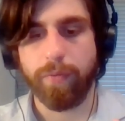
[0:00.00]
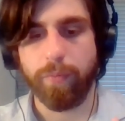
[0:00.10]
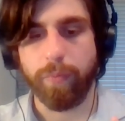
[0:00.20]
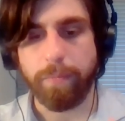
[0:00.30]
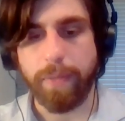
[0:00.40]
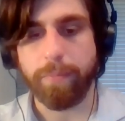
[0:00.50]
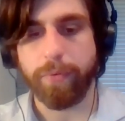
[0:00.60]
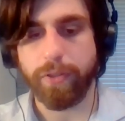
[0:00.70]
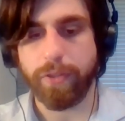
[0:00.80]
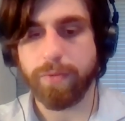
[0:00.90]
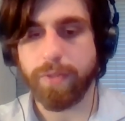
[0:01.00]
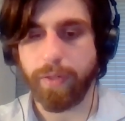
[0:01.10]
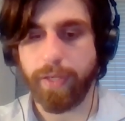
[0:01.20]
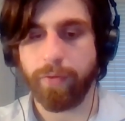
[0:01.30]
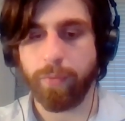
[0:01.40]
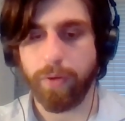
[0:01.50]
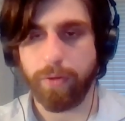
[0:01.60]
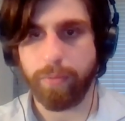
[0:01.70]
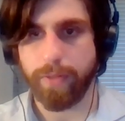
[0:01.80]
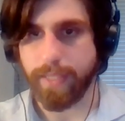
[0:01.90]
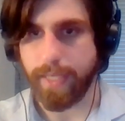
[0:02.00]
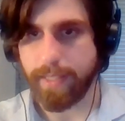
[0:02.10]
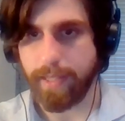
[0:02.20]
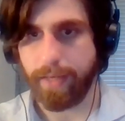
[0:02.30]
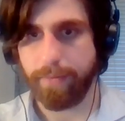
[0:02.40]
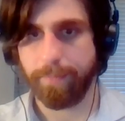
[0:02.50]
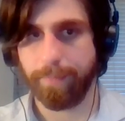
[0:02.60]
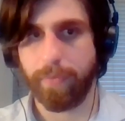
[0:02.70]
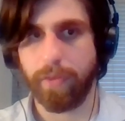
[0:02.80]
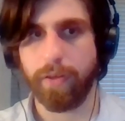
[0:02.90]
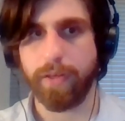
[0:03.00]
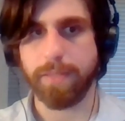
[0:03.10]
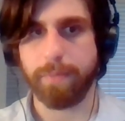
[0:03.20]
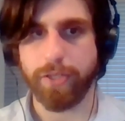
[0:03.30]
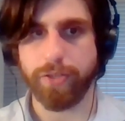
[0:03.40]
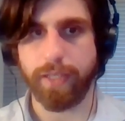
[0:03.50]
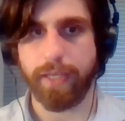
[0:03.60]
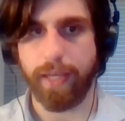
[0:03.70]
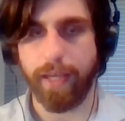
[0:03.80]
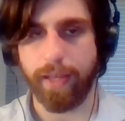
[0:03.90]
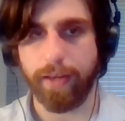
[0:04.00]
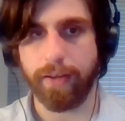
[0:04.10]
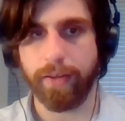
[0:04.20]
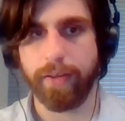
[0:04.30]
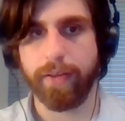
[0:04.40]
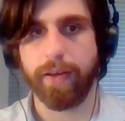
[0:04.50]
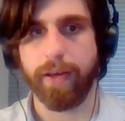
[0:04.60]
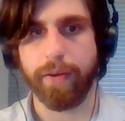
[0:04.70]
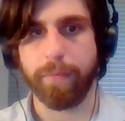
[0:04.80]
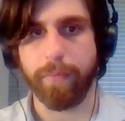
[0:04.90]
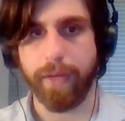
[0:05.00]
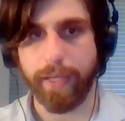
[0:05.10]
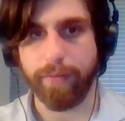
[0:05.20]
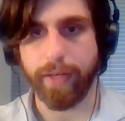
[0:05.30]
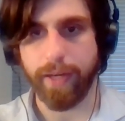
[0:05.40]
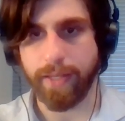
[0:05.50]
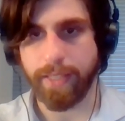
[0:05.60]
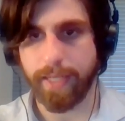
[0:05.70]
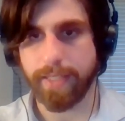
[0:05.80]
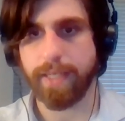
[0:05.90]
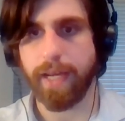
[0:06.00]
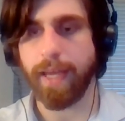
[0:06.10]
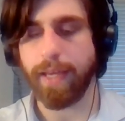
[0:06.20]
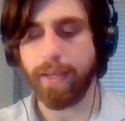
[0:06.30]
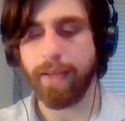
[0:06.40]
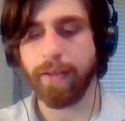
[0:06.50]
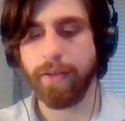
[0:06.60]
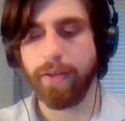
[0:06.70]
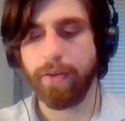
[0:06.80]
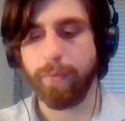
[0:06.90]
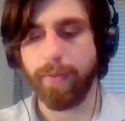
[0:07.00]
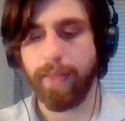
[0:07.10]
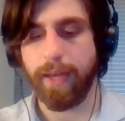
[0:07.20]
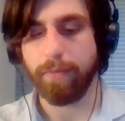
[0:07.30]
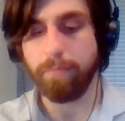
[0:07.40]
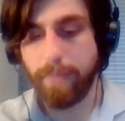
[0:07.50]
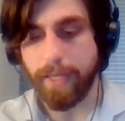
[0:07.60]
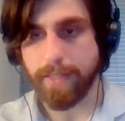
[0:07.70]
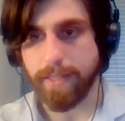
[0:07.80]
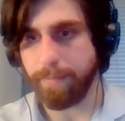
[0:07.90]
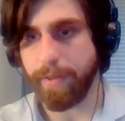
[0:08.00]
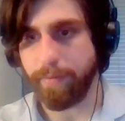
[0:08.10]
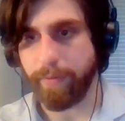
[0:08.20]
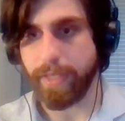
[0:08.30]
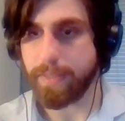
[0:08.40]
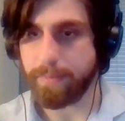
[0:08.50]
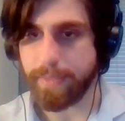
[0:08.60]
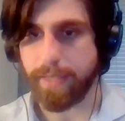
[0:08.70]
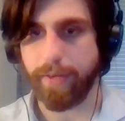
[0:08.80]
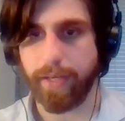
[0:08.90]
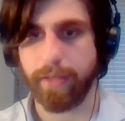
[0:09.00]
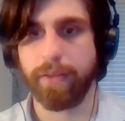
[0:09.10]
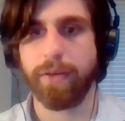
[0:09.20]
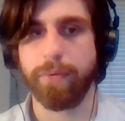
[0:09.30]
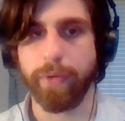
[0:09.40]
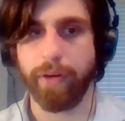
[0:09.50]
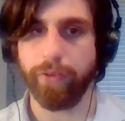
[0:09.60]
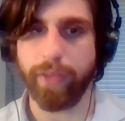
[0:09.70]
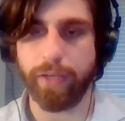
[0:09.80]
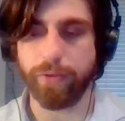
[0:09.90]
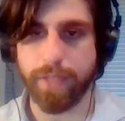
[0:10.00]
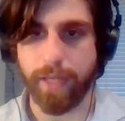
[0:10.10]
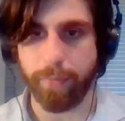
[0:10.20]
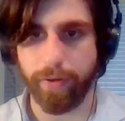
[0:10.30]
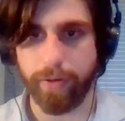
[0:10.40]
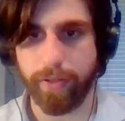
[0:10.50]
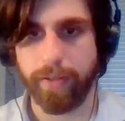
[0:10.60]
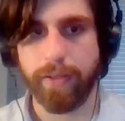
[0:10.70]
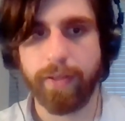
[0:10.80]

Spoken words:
when people use a given word precisely, especially in a given context, i.e. when they mean something very specific whenever they use that word,